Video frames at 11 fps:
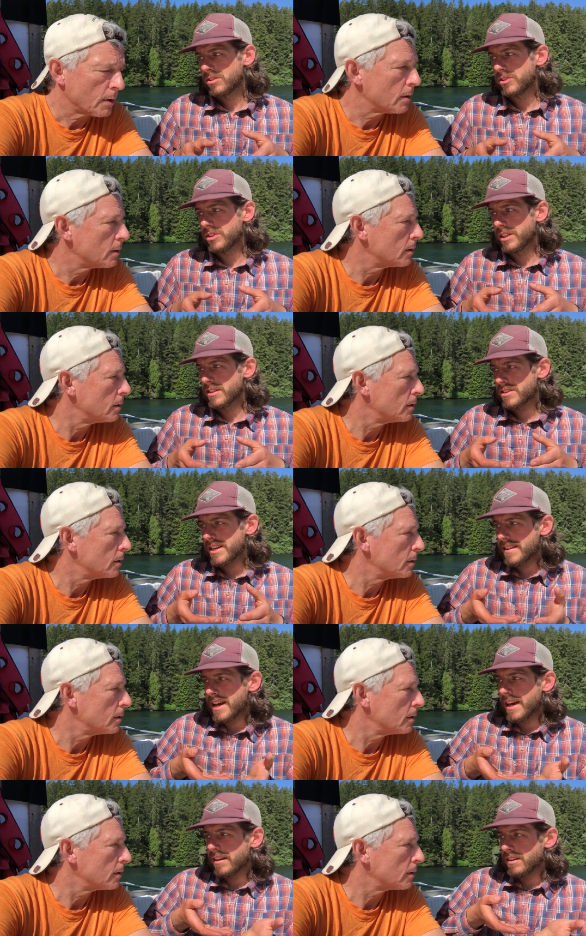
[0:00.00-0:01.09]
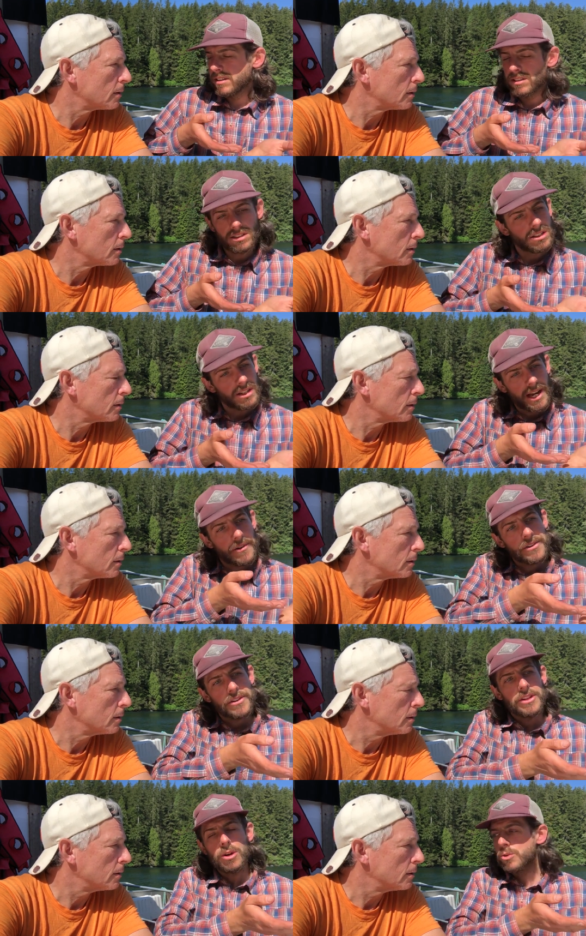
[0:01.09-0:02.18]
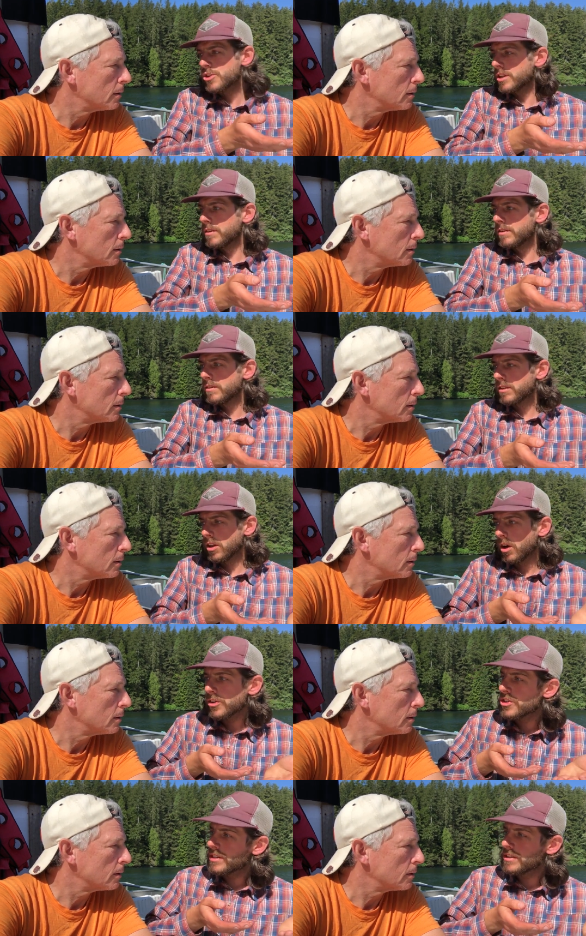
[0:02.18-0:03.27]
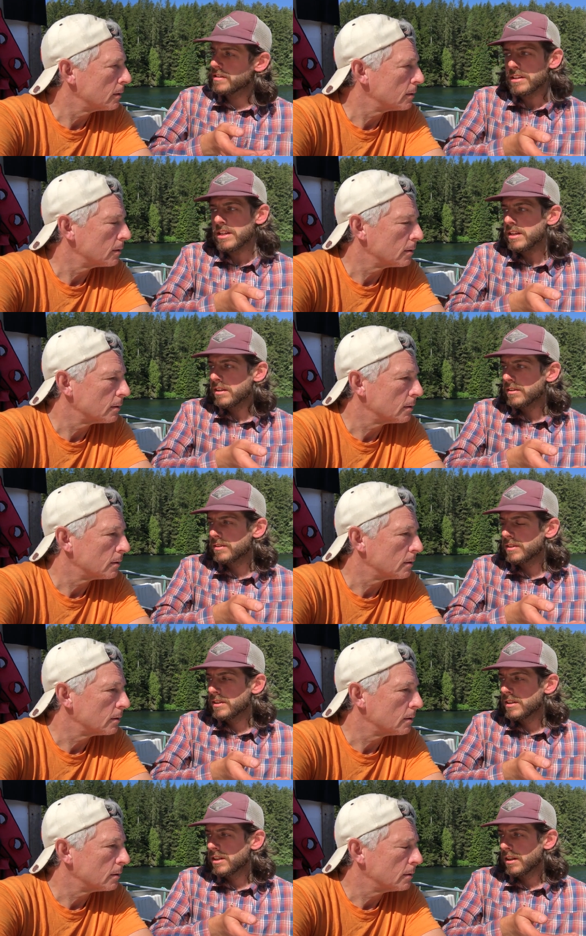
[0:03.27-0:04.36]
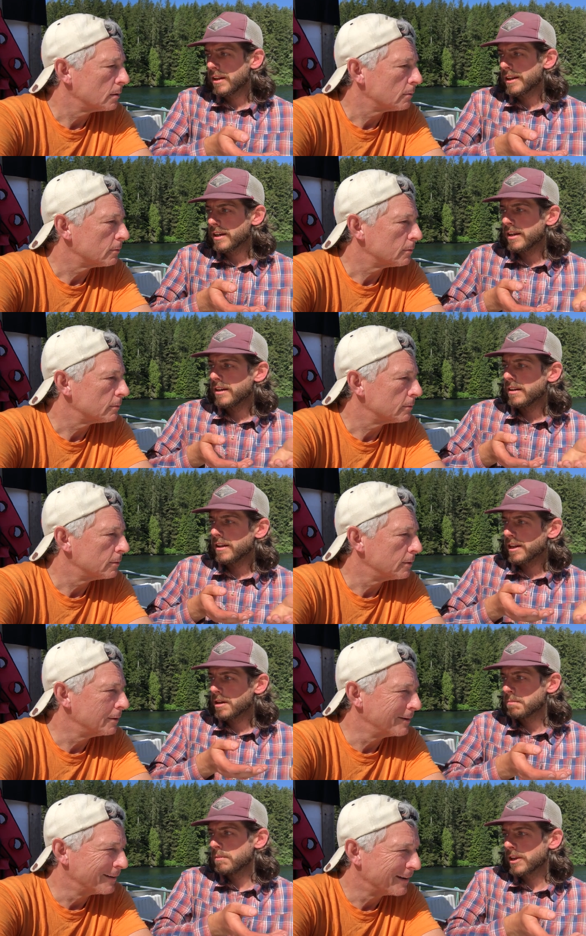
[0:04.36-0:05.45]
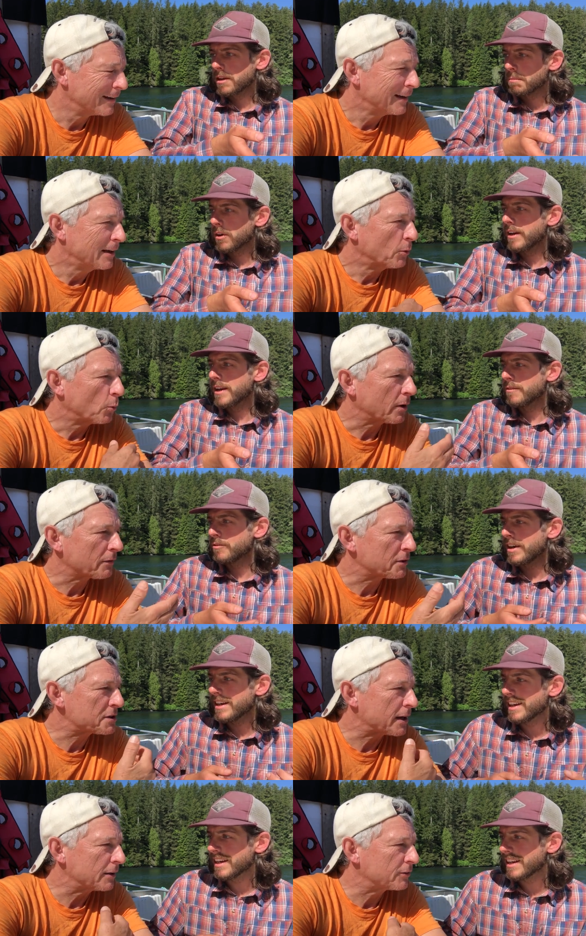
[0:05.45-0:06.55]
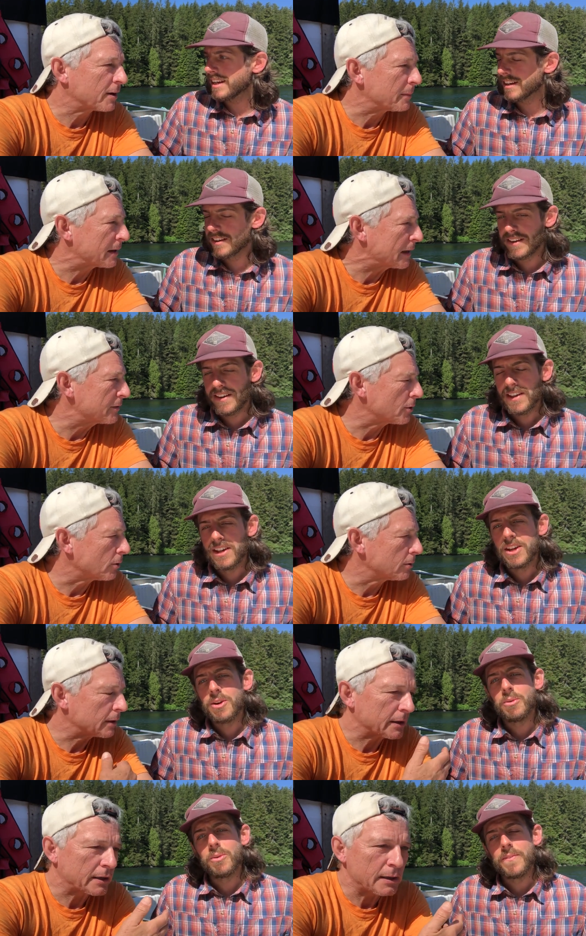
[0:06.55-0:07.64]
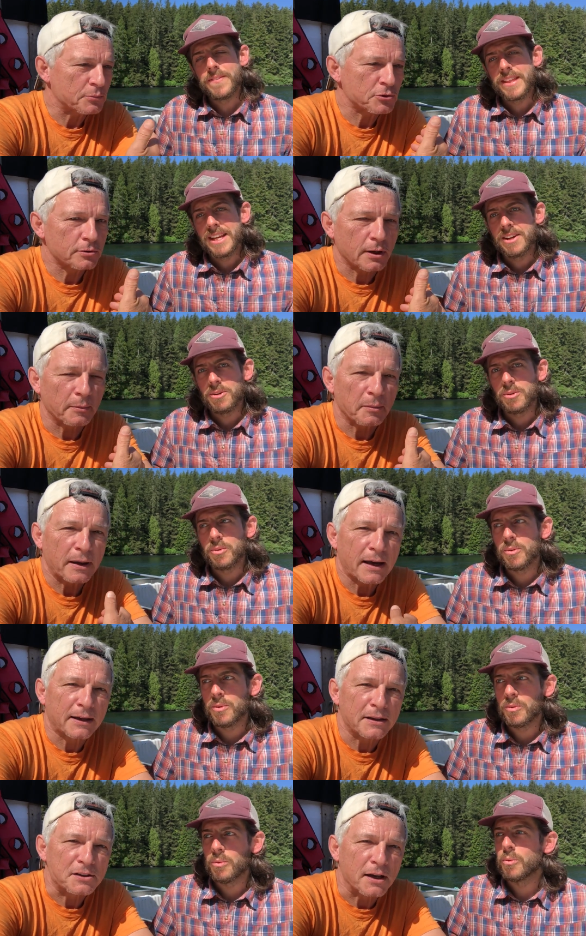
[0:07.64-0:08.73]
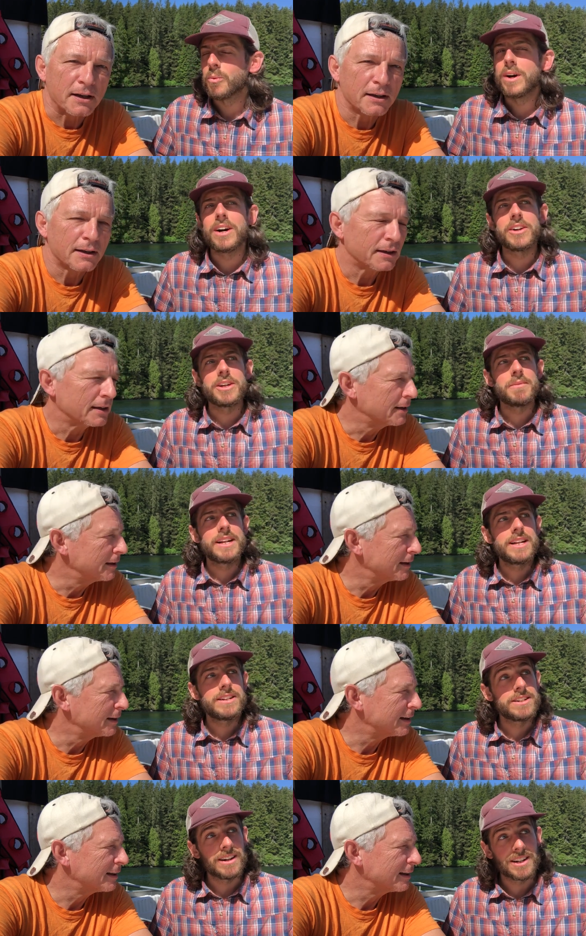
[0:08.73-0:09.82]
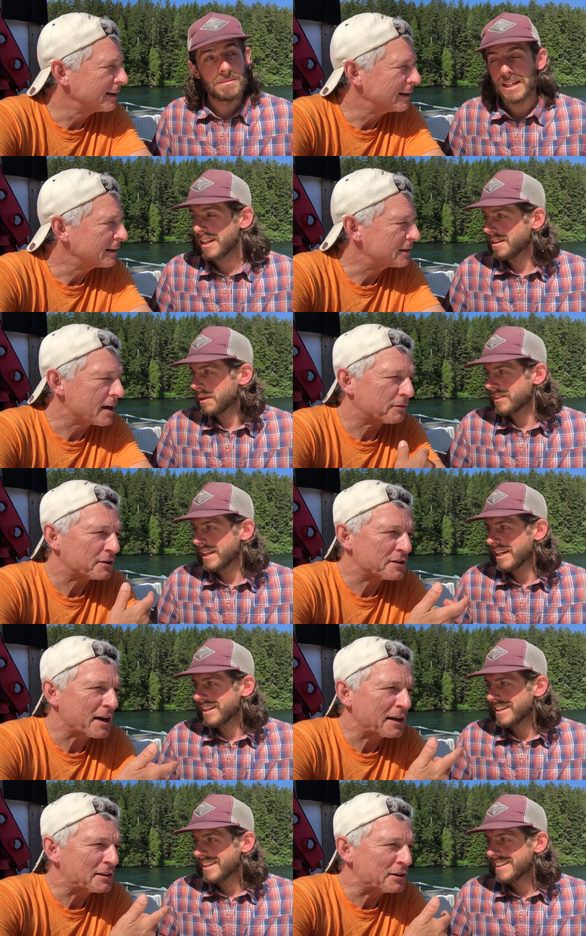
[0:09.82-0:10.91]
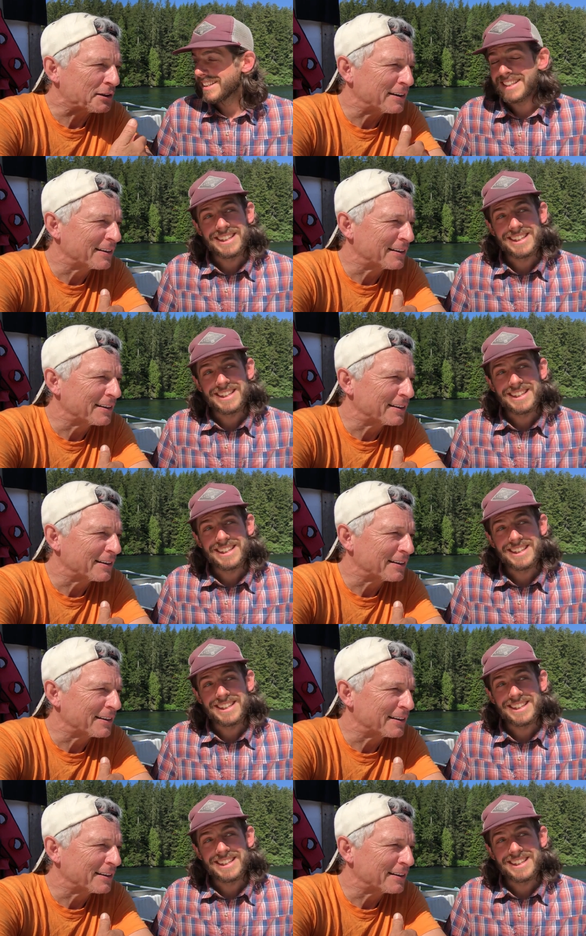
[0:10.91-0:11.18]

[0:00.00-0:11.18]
Speaker 1: So you're gonna send that out into the ocean, launch it to sea, like a like a like
Speaker 2: a burning Viking. What if the tide's coming in though, and it keeps coming back at you? Well, you might need to talk to Miguel about that. You have to tide your.